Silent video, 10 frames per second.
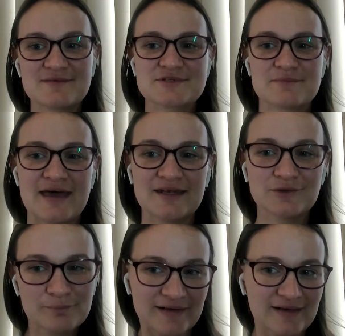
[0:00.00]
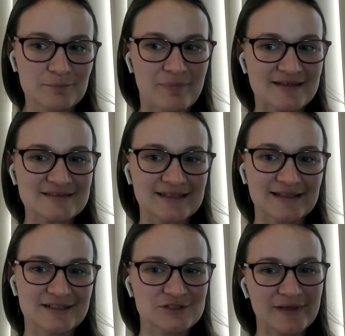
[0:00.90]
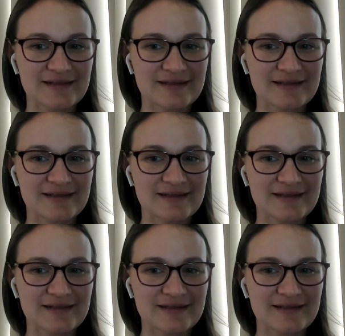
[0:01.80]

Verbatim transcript: So manual bidding, basically doing